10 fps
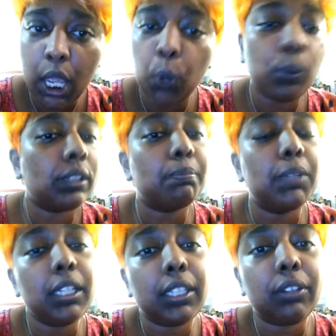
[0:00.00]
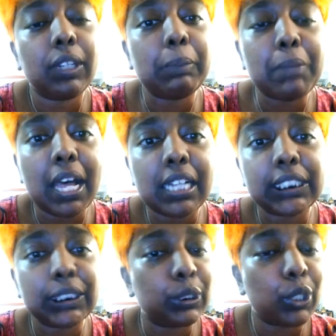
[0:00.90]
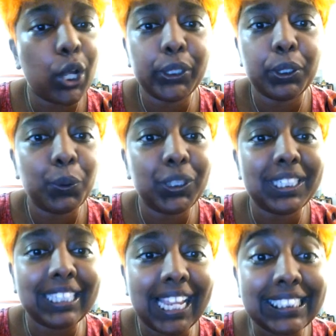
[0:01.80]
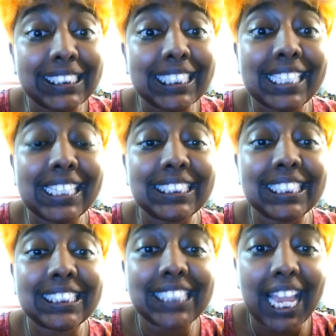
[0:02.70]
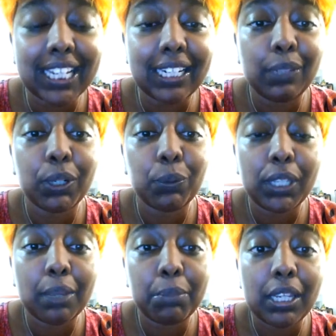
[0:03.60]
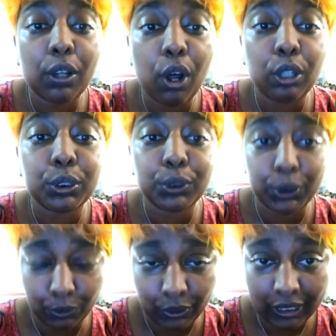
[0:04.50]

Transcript: With Mercury, Mars, and the North Node in Cancer, that is exactly what we are being called to do.